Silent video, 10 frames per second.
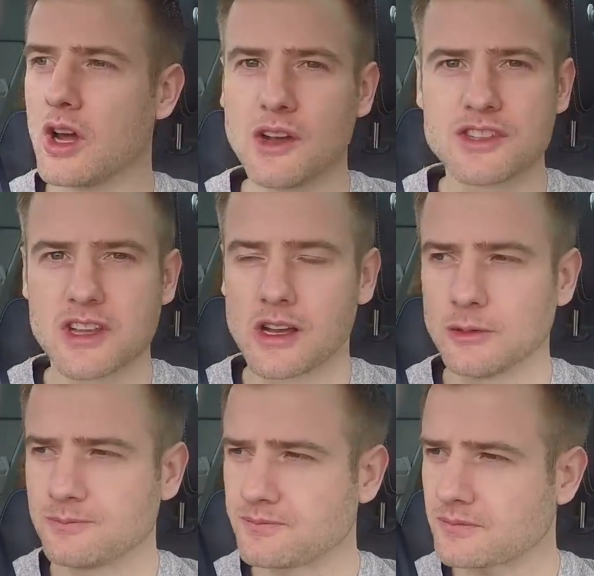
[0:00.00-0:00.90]

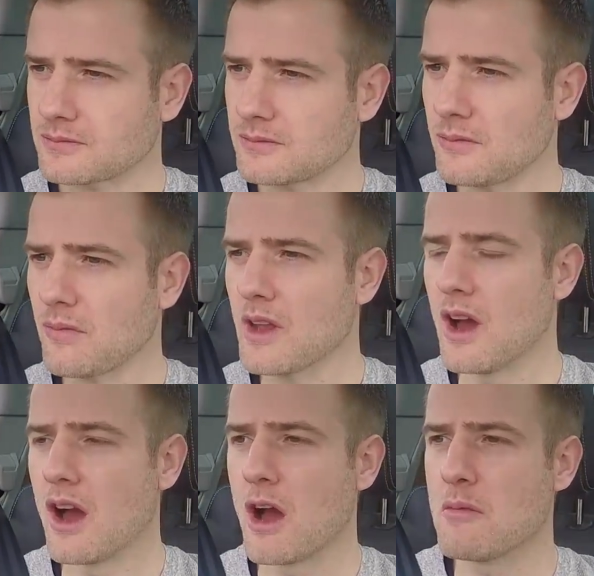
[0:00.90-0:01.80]
lifestyle,
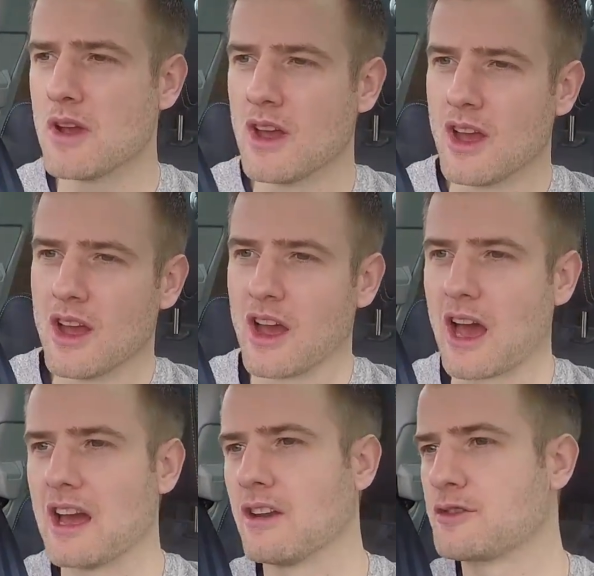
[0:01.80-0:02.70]

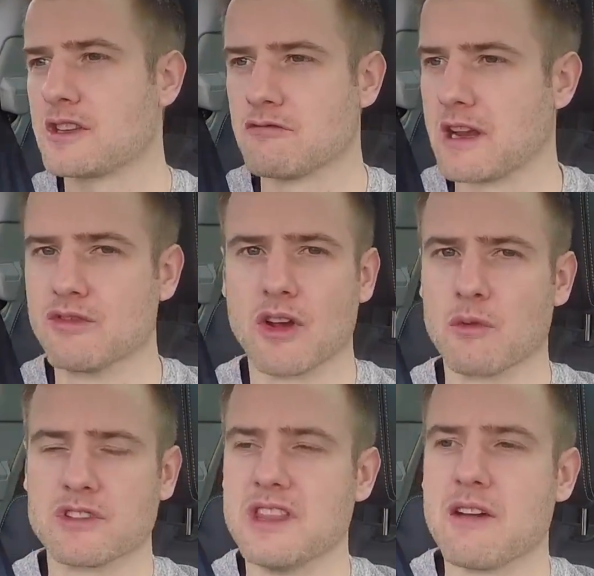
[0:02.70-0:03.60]
and obviously a Range Rover
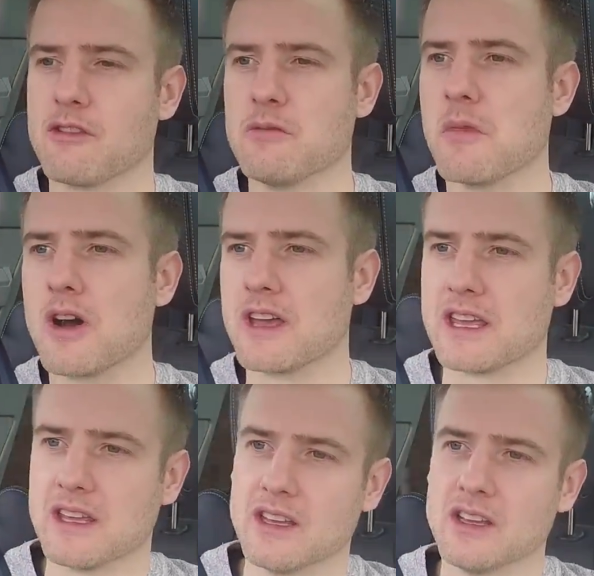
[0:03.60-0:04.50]
was never in
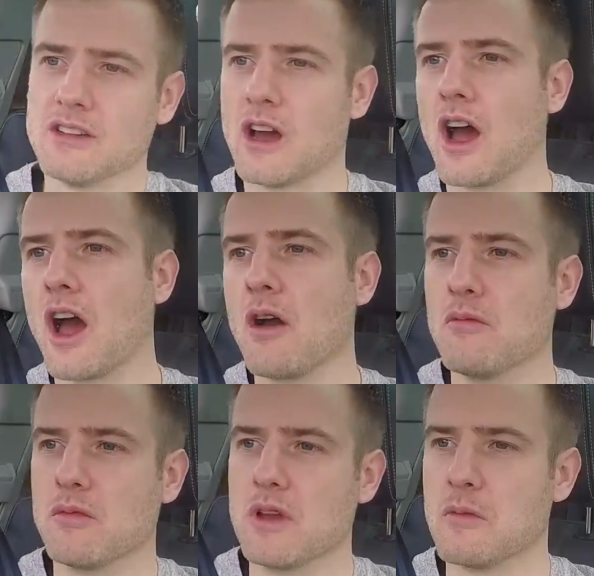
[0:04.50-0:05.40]
my
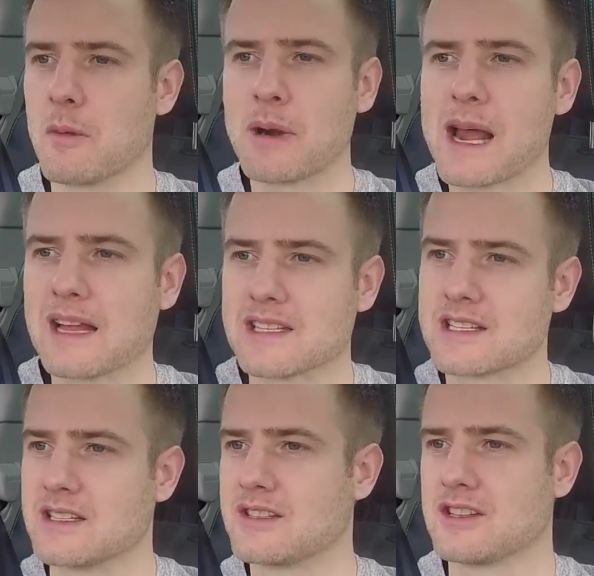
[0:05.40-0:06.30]
plans
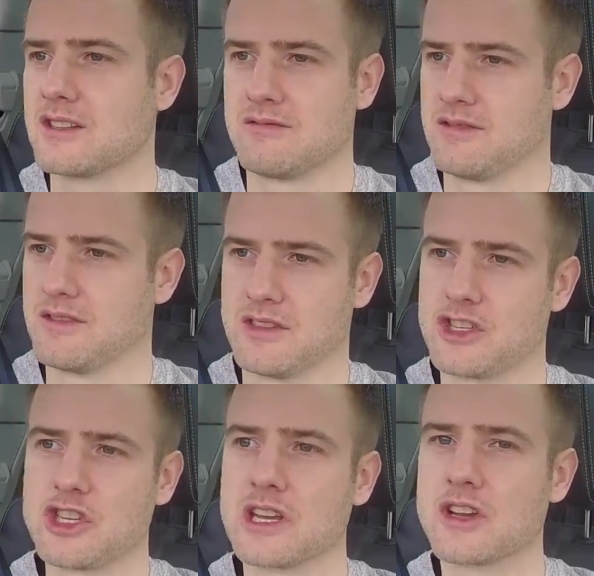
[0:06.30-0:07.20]
because just the
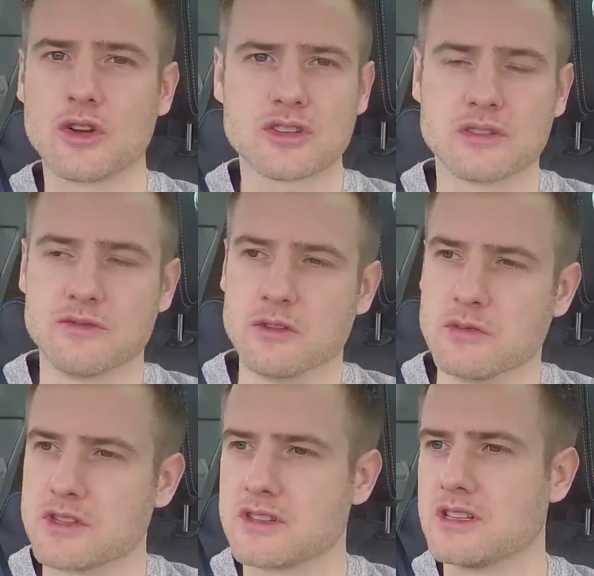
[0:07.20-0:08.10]
sheer cost of
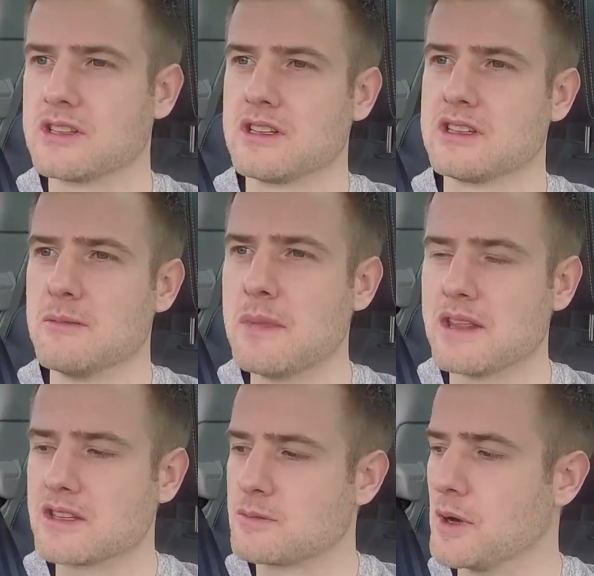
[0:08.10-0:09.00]
them is
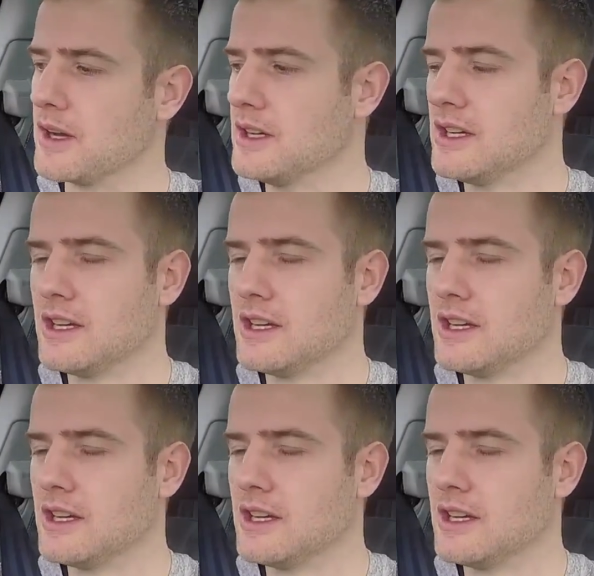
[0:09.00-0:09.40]
immense. But